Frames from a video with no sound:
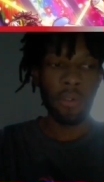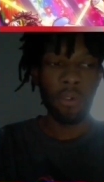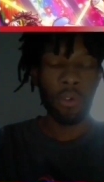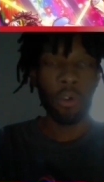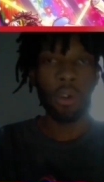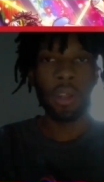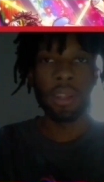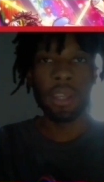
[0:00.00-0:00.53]

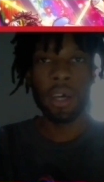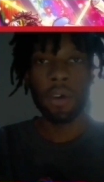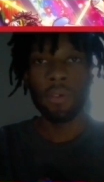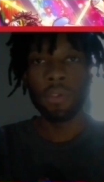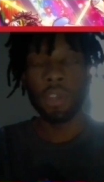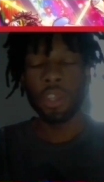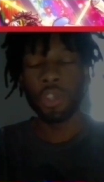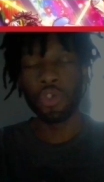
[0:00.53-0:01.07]
crawling down
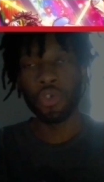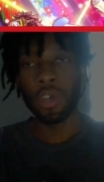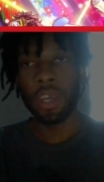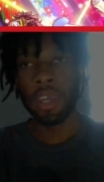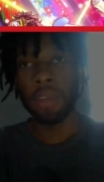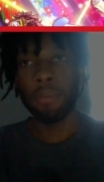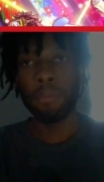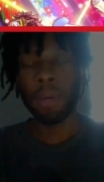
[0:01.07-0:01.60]
the
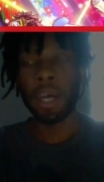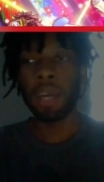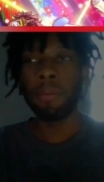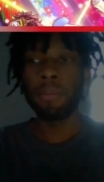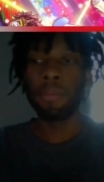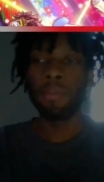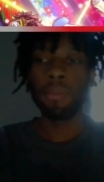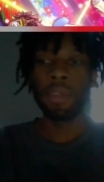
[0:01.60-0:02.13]
drain pipe
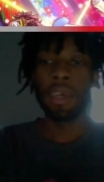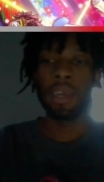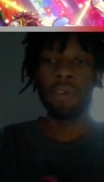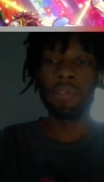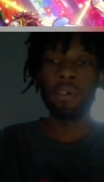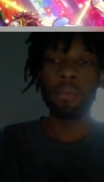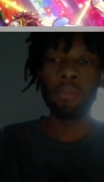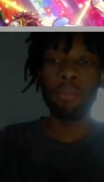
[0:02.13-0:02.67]
thing
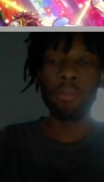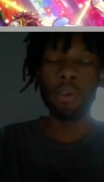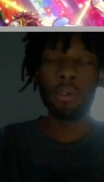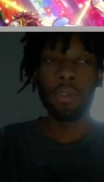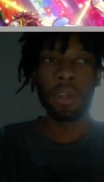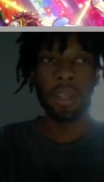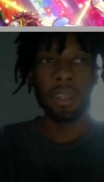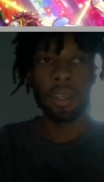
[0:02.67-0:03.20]
of the
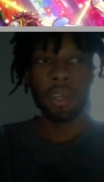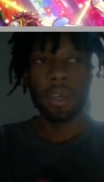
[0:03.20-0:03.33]
building.